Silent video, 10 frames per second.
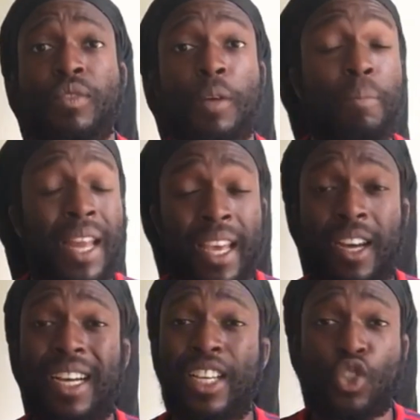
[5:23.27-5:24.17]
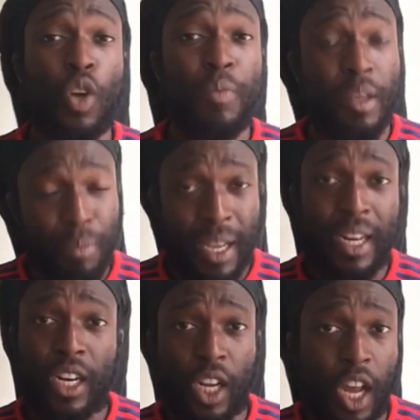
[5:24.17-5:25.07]
The player is not being
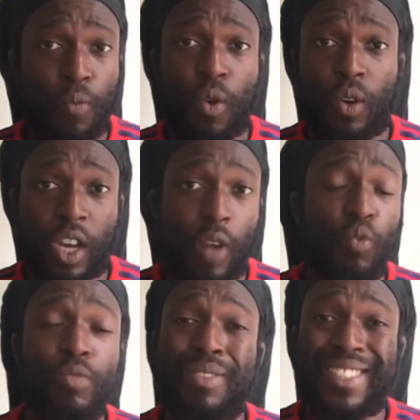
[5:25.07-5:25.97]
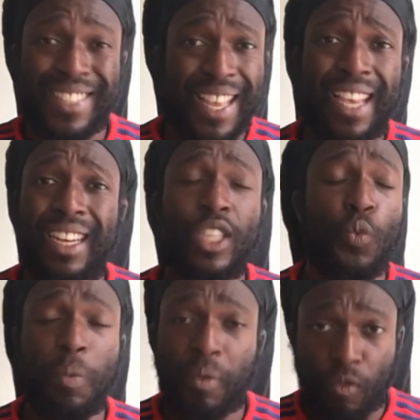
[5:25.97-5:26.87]
played at the Club World Cup. We've been saying this.
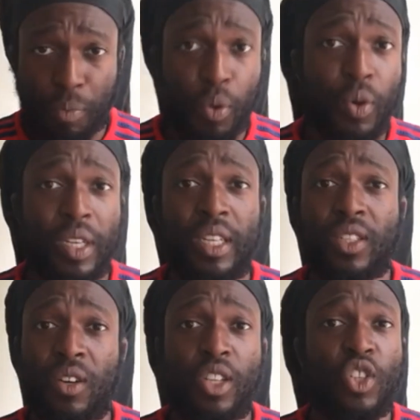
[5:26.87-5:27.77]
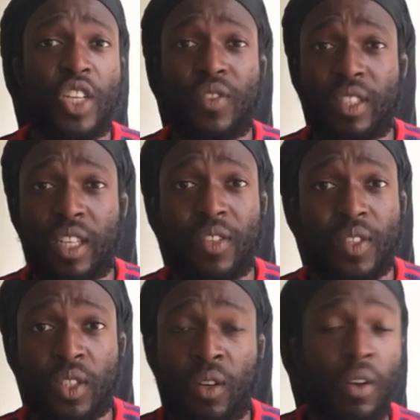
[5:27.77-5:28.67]
We've been reporting this on the transfer centre
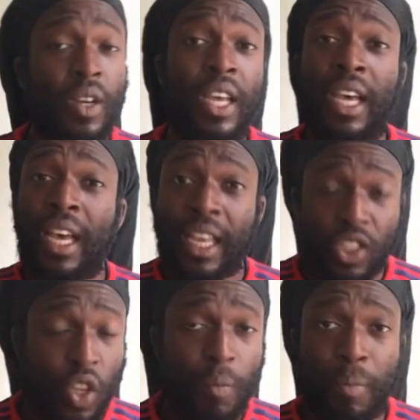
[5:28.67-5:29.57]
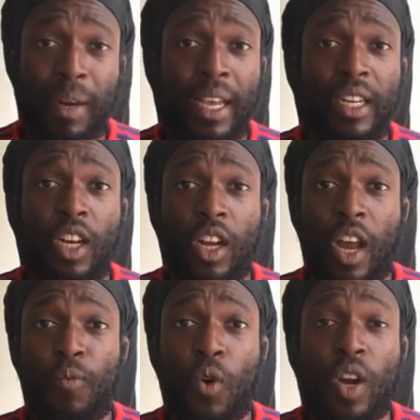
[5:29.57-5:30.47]
for so long. He's not been playing in the
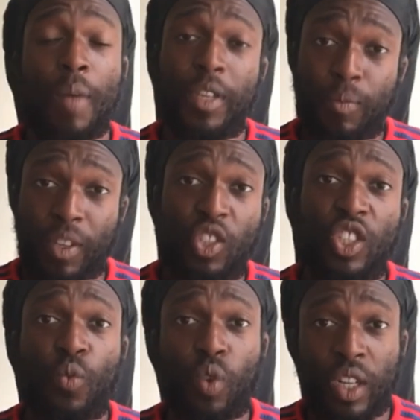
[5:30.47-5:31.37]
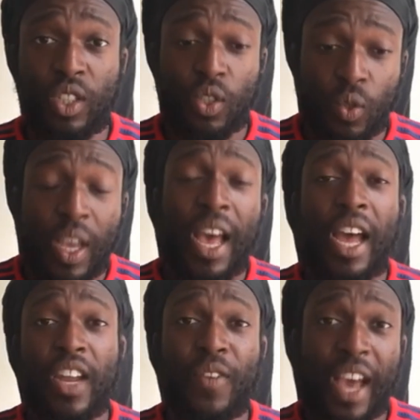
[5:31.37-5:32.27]
Club World Cup as much as he wanted to.
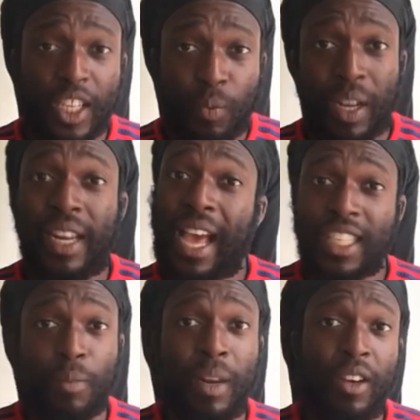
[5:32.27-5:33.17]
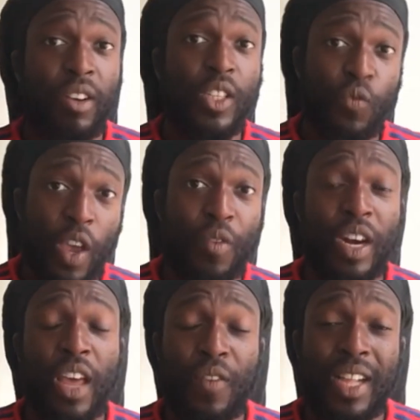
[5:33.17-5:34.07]
And if he has played, he hasn't played on his
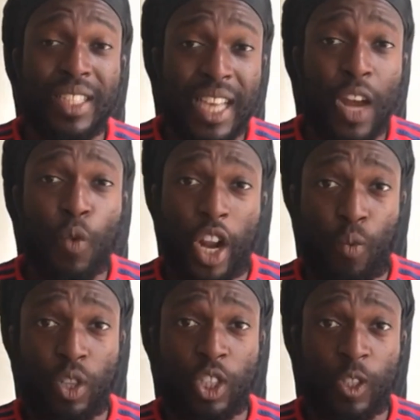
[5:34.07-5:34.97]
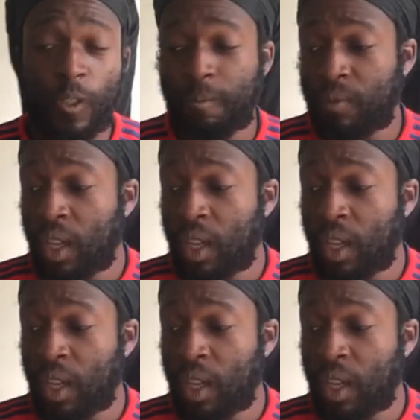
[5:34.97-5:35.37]
favourite left-hand side where he wants to.